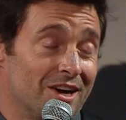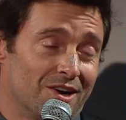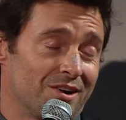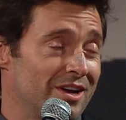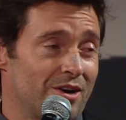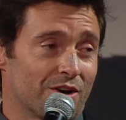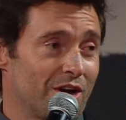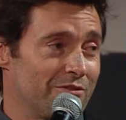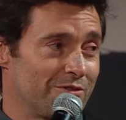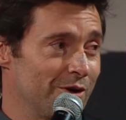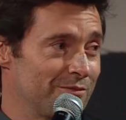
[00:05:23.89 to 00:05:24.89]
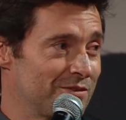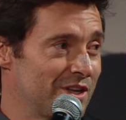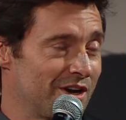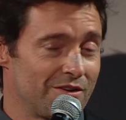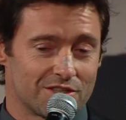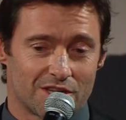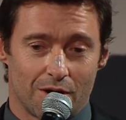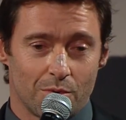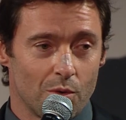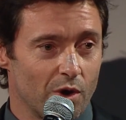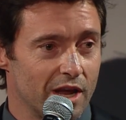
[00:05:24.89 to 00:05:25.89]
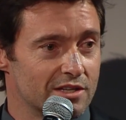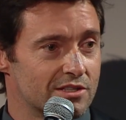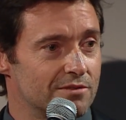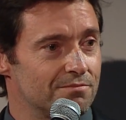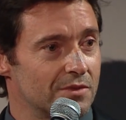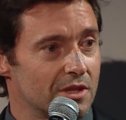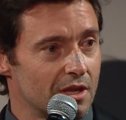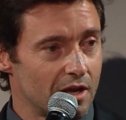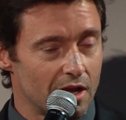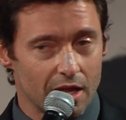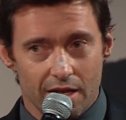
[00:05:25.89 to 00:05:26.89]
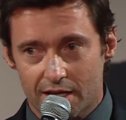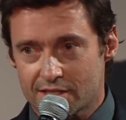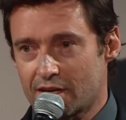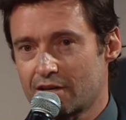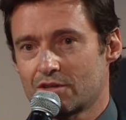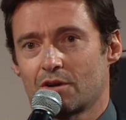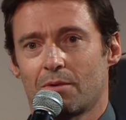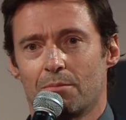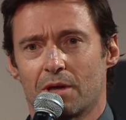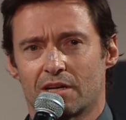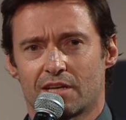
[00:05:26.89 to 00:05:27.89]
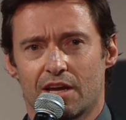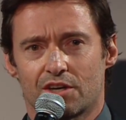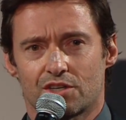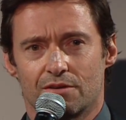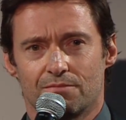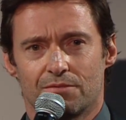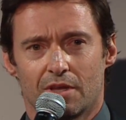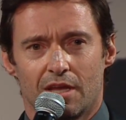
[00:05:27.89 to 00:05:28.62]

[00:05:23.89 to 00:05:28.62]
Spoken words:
all right, I'll go for it. You know, so we went, and they started talking about meditation.